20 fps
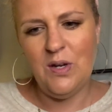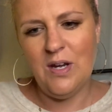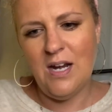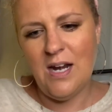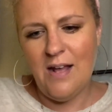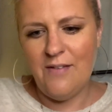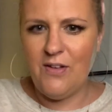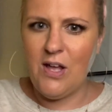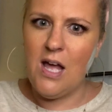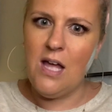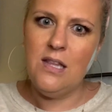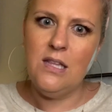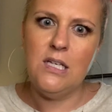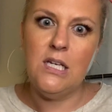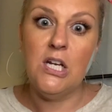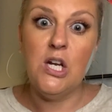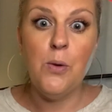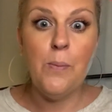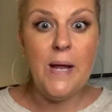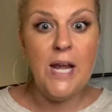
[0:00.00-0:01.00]
And I've got,
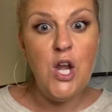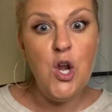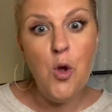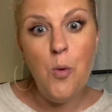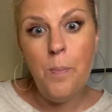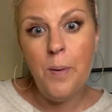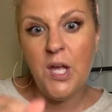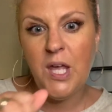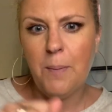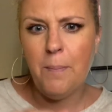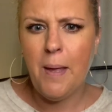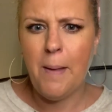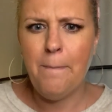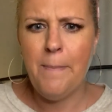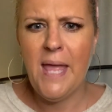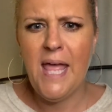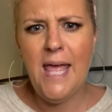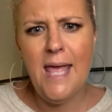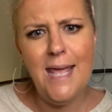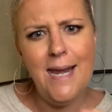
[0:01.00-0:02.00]
my notebook and my
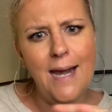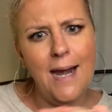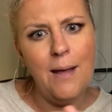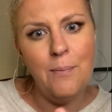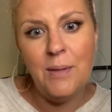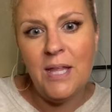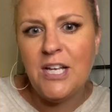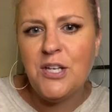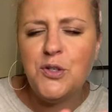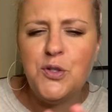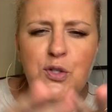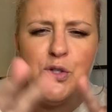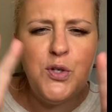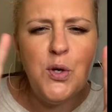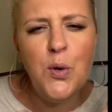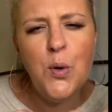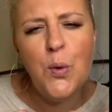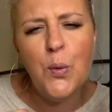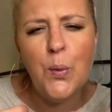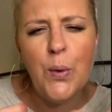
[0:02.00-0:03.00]
pen, and I'm like
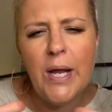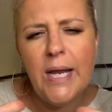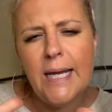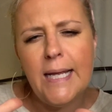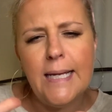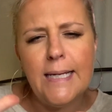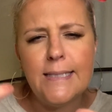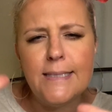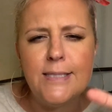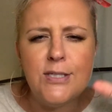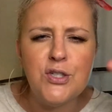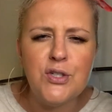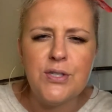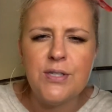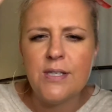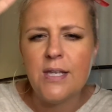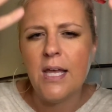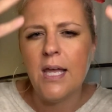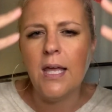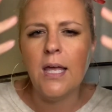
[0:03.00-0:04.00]
so ready to
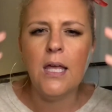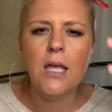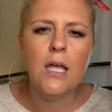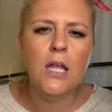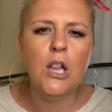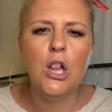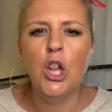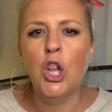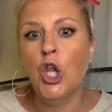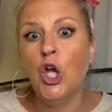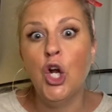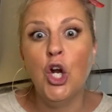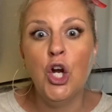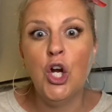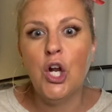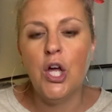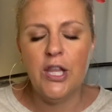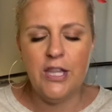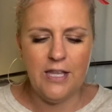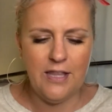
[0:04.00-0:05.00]
just like learn
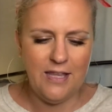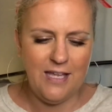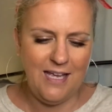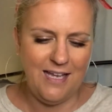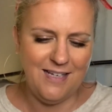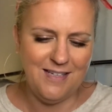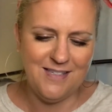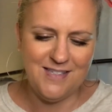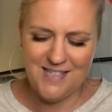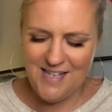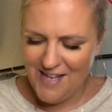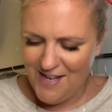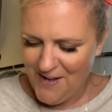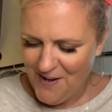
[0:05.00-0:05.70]
all the things.